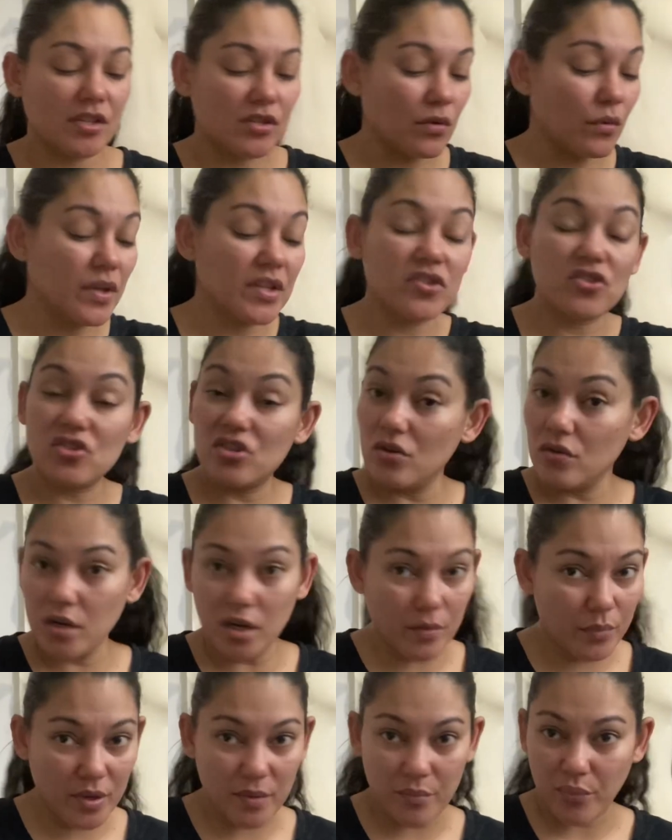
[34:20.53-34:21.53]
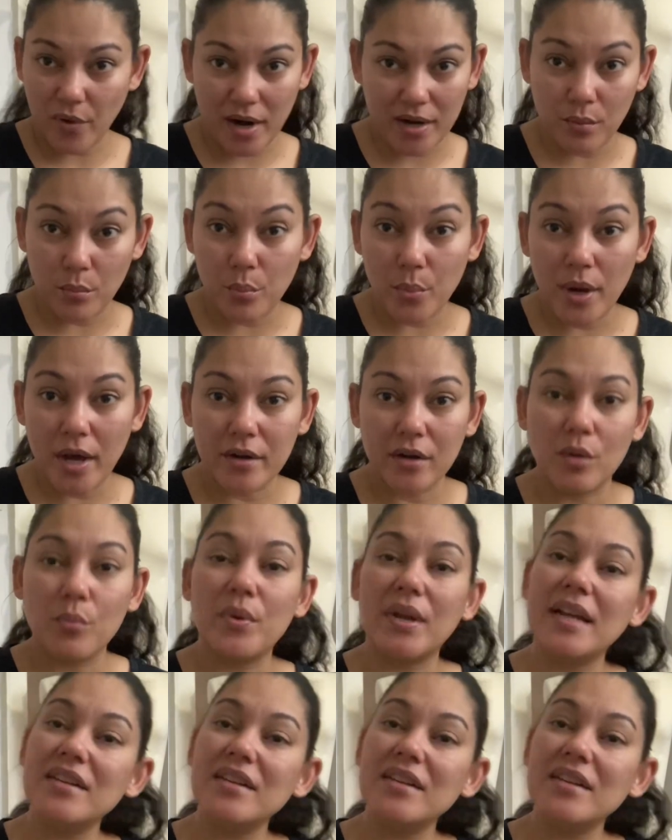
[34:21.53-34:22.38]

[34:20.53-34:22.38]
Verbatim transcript: So it's still going to be bread and butter, but